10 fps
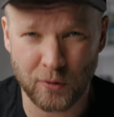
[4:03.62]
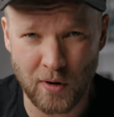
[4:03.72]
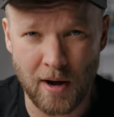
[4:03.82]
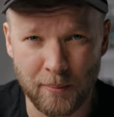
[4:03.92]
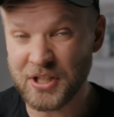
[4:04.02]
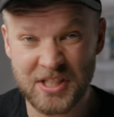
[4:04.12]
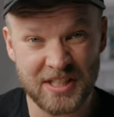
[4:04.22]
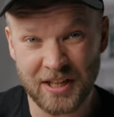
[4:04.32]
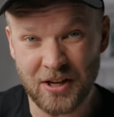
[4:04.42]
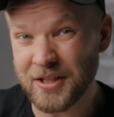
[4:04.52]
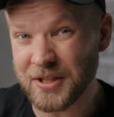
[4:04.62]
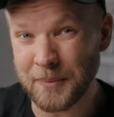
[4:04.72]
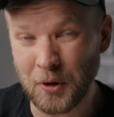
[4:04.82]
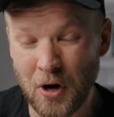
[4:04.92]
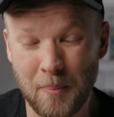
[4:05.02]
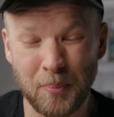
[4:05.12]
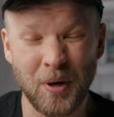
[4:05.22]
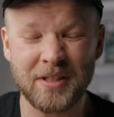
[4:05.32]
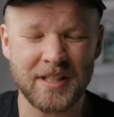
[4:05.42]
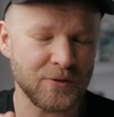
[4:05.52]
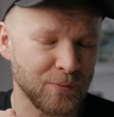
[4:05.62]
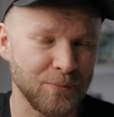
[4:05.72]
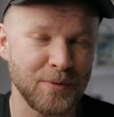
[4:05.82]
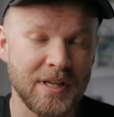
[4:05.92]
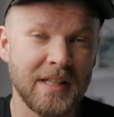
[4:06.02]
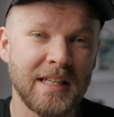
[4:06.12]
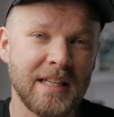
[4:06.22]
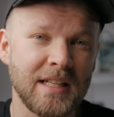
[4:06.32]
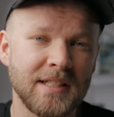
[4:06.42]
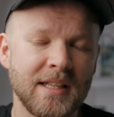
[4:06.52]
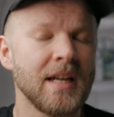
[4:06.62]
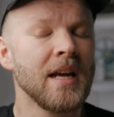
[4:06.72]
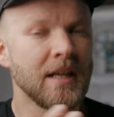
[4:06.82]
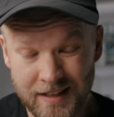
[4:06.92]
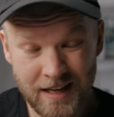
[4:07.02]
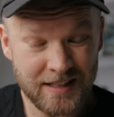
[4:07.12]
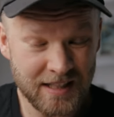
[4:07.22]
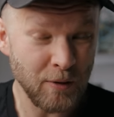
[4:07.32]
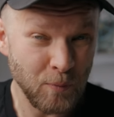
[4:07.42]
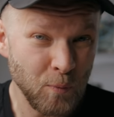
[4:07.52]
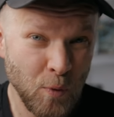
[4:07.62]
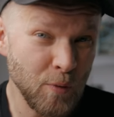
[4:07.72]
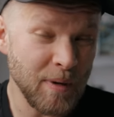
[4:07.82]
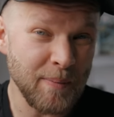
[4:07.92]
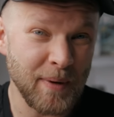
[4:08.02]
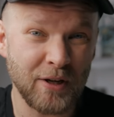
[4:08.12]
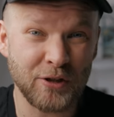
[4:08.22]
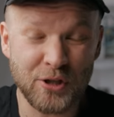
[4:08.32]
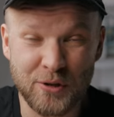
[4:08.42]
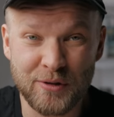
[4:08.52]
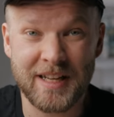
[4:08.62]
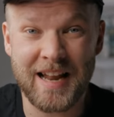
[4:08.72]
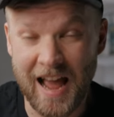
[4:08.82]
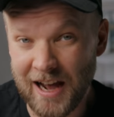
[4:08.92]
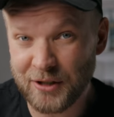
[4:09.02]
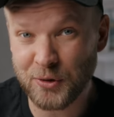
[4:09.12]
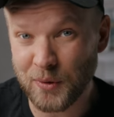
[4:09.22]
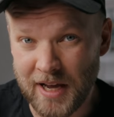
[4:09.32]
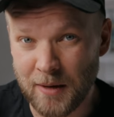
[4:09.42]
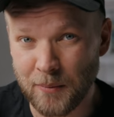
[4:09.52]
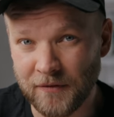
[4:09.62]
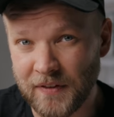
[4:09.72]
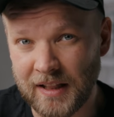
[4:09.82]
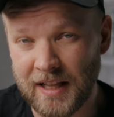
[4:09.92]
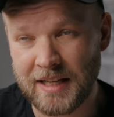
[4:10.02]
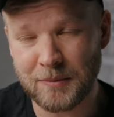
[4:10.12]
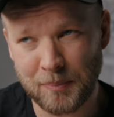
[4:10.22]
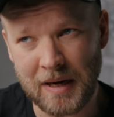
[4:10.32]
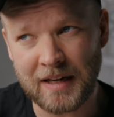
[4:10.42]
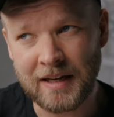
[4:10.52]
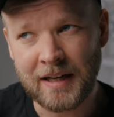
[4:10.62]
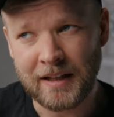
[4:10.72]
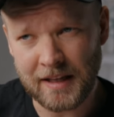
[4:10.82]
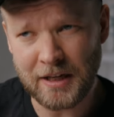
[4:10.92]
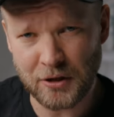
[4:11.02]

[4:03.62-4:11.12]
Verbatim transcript: crop. Just stick on some crop bars, it's really easy. Yes, it would be better to use an actual anamorphic lens, but they